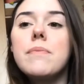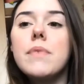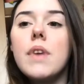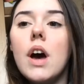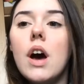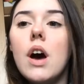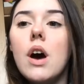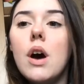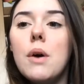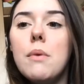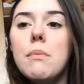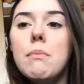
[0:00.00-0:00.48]

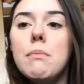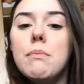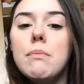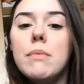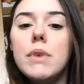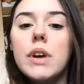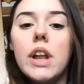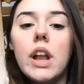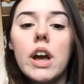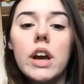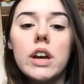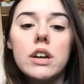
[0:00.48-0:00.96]
And
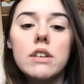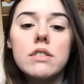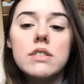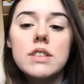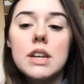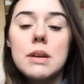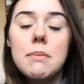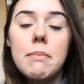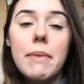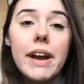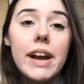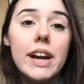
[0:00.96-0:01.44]
like I
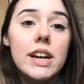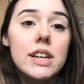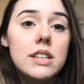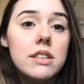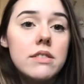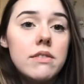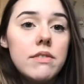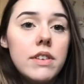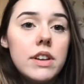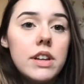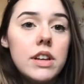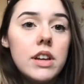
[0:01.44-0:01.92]
said in my
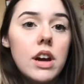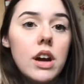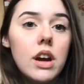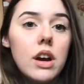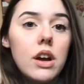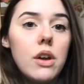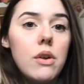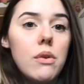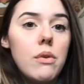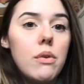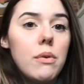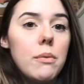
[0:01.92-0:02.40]
acting
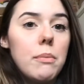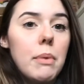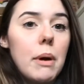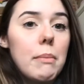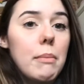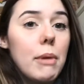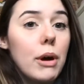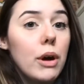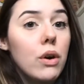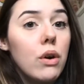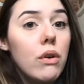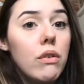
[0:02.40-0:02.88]
video about
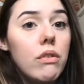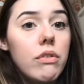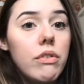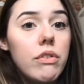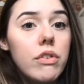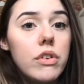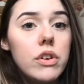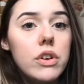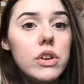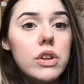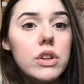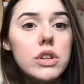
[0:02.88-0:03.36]
my
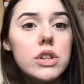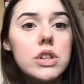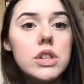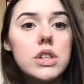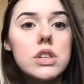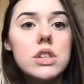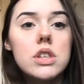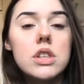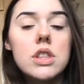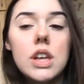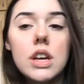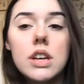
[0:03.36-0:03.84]

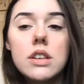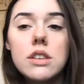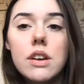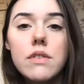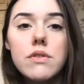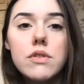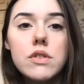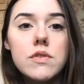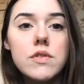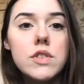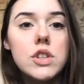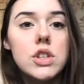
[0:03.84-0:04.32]
confidence, things
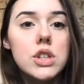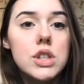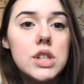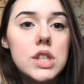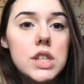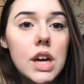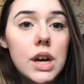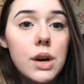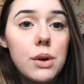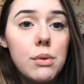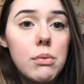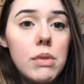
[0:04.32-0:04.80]
I've done just
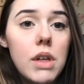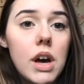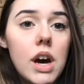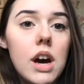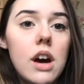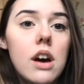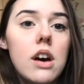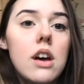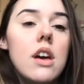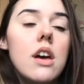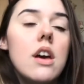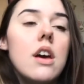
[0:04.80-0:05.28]
to help
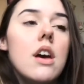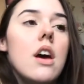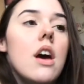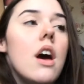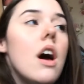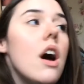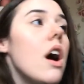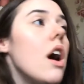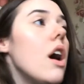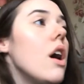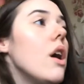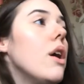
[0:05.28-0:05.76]
that.
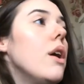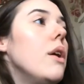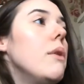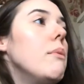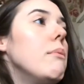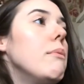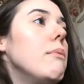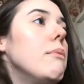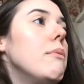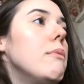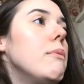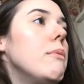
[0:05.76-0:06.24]

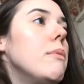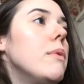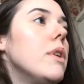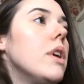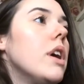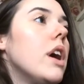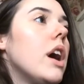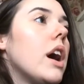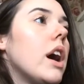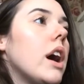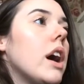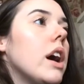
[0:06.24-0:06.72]
And
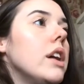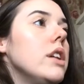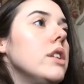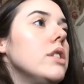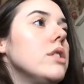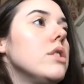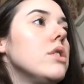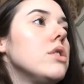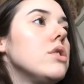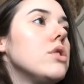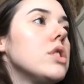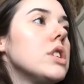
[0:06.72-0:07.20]

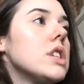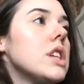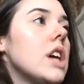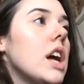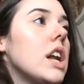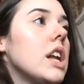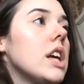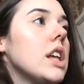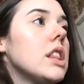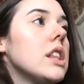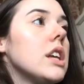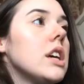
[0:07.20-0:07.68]
just
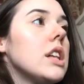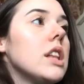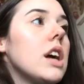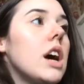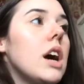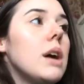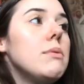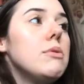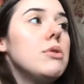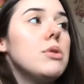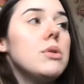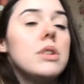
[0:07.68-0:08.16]
anything that
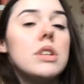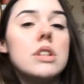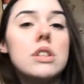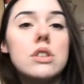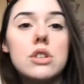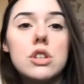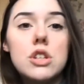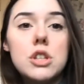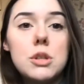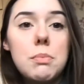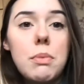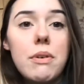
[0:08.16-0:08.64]
I'm doing
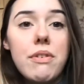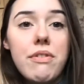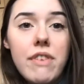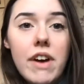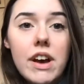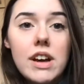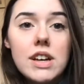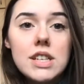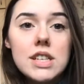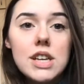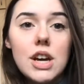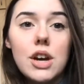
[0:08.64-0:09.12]
just to
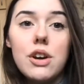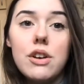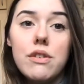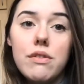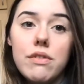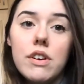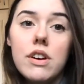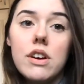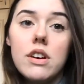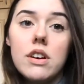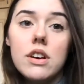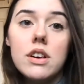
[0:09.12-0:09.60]
perfect it
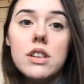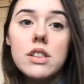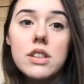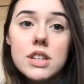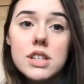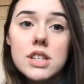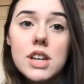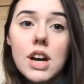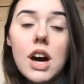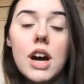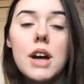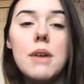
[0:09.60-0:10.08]
over the
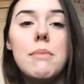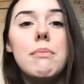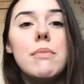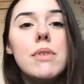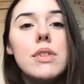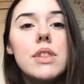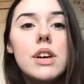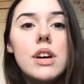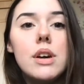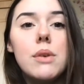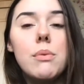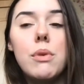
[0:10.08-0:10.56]
time
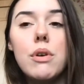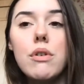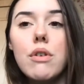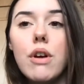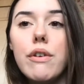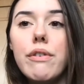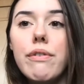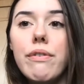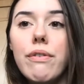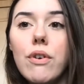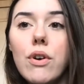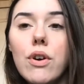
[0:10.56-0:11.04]
that we're
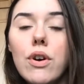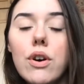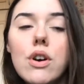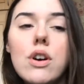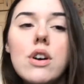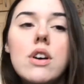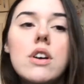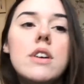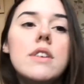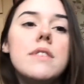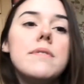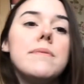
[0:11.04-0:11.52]
off for.
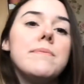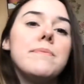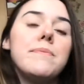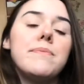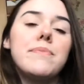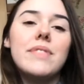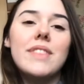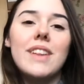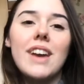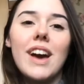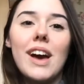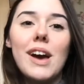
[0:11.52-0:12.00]

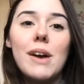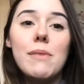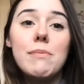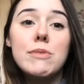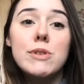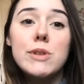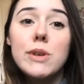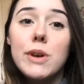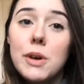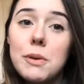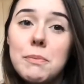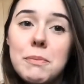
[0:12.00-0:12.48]

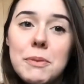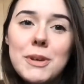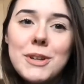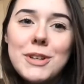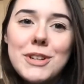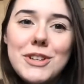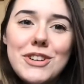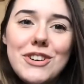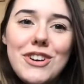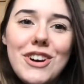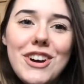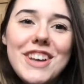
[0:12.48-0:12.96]
So I hope you
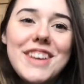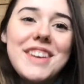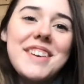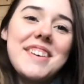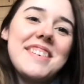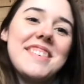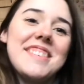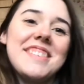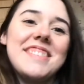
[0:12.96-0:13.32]
enjoy.